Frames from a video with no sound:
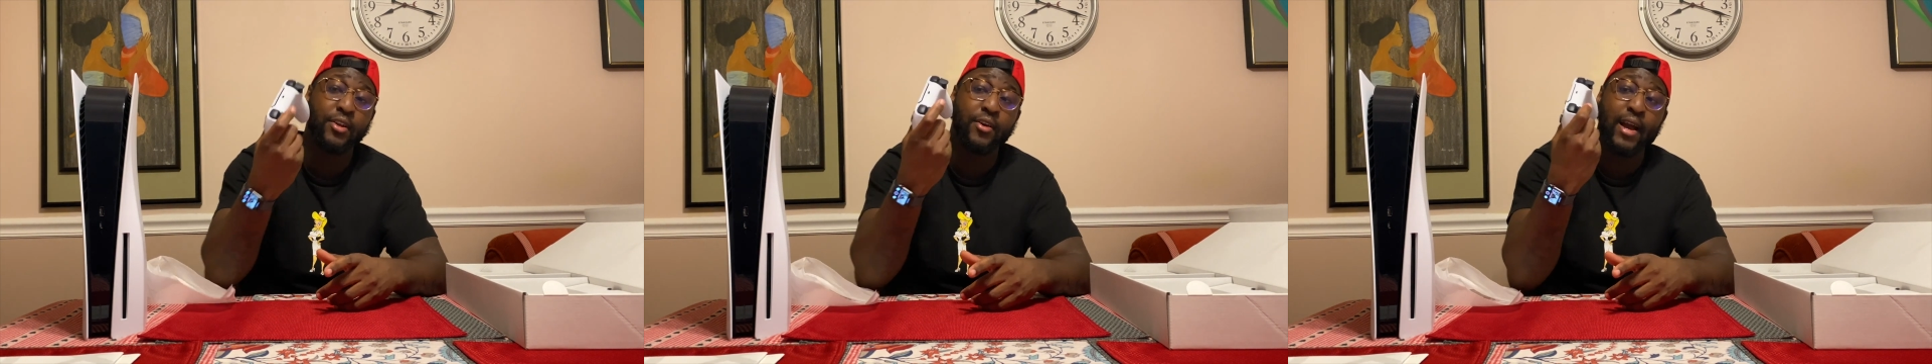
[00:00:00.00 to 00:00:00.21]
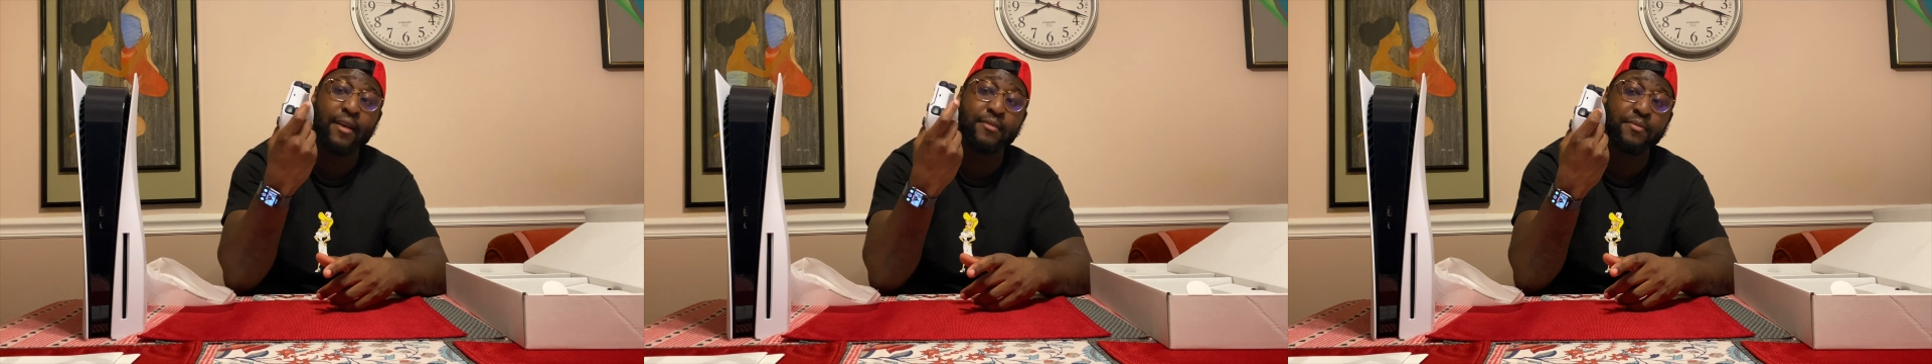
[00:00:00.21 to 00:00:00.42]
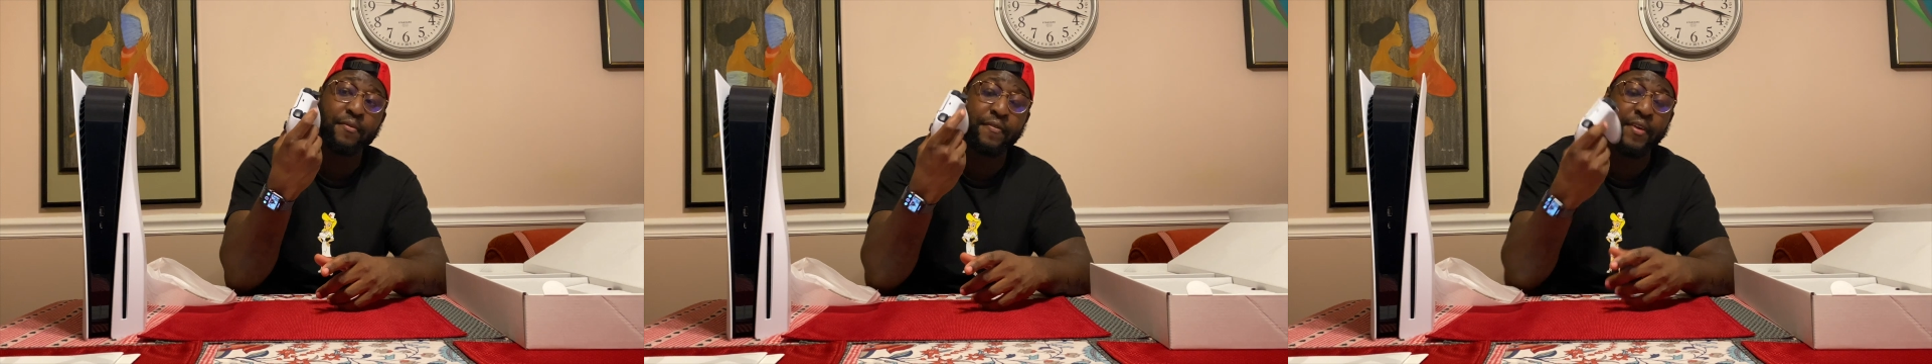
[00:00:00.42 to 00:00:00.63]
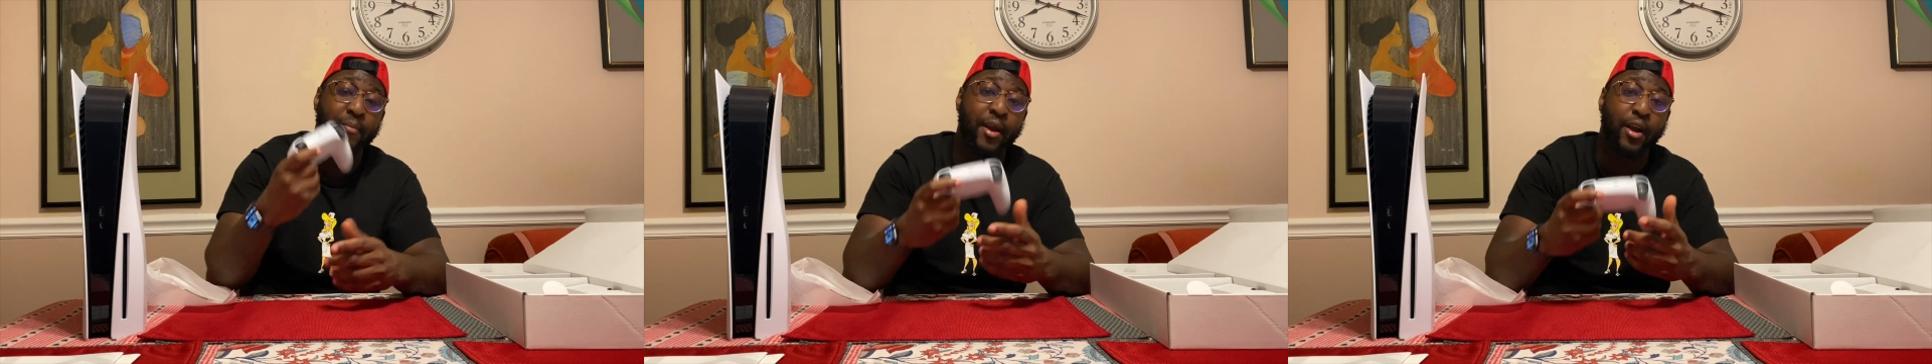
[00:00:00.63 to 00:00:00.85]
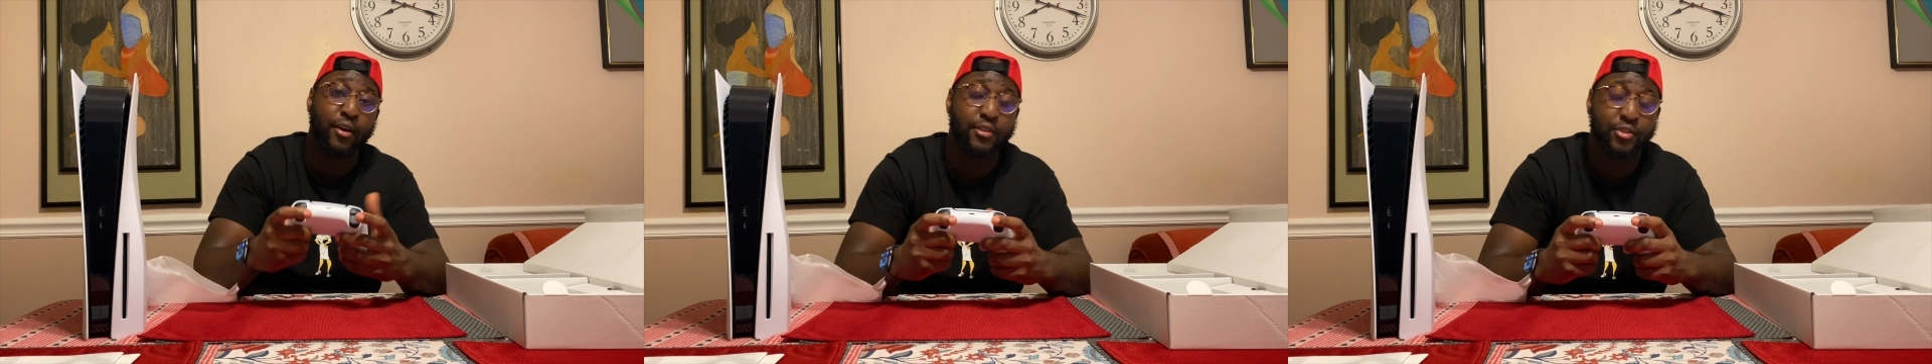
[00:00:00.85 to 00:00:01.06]
have some
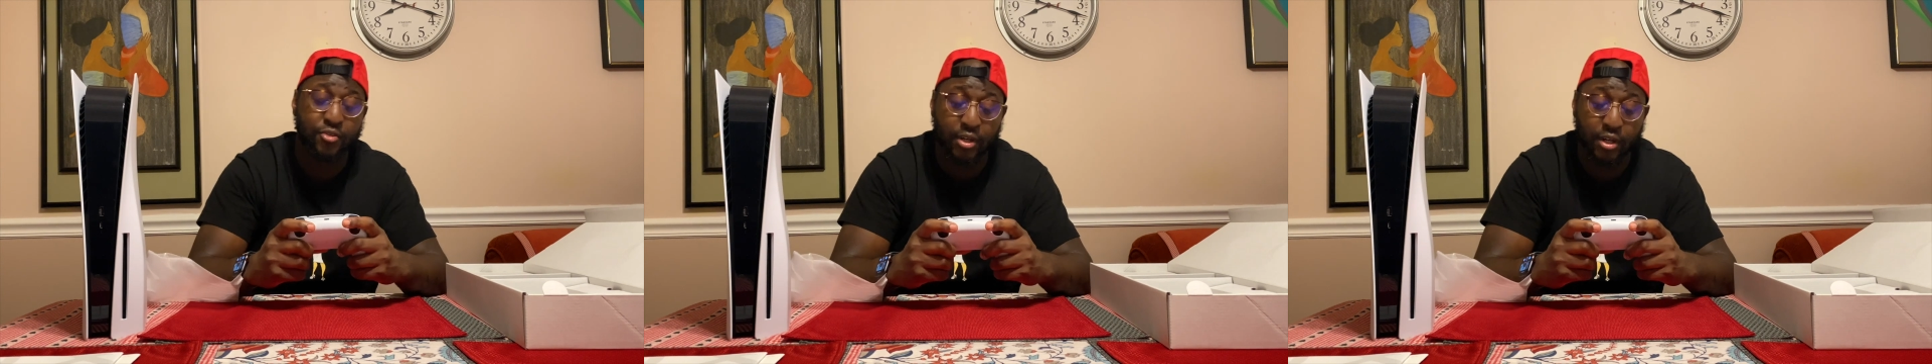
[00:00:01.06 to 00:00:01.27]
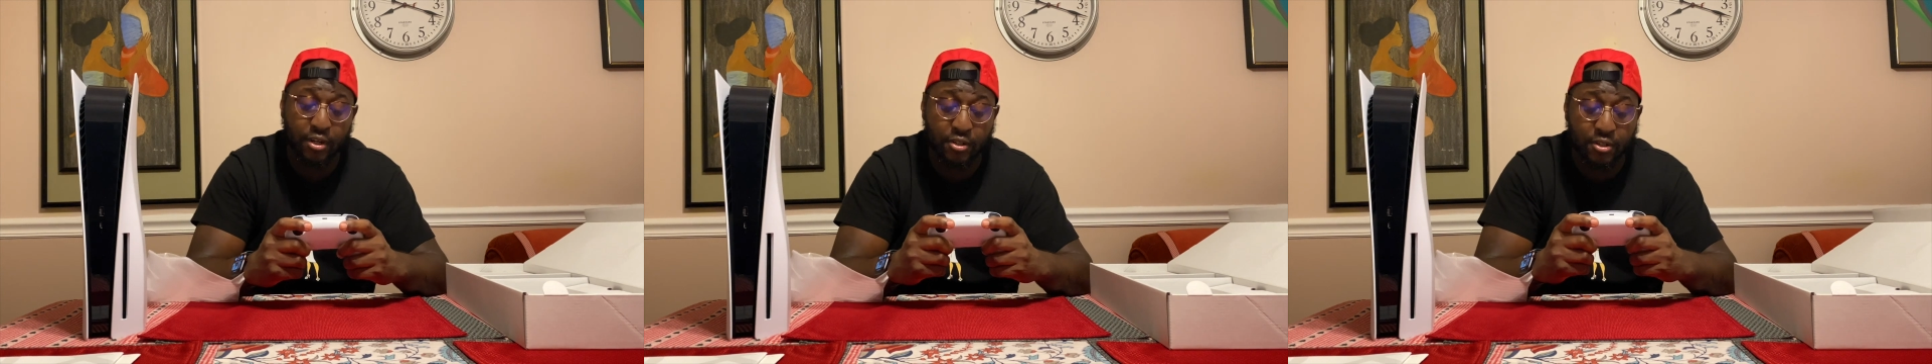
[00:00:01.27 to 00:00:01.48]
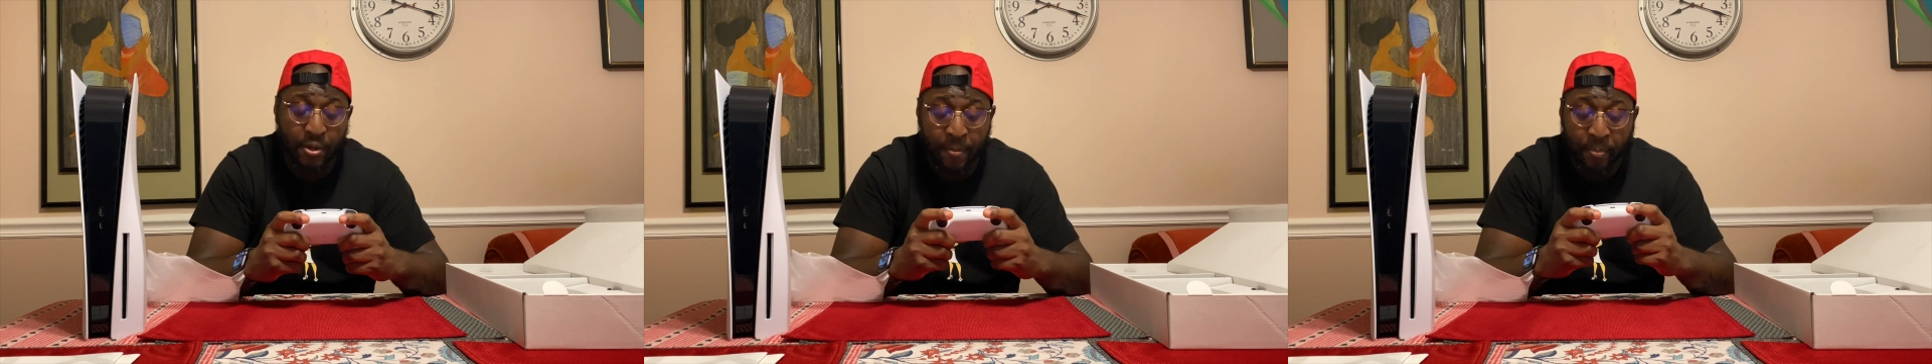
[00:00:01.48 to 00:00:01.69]
feedback on the triggers,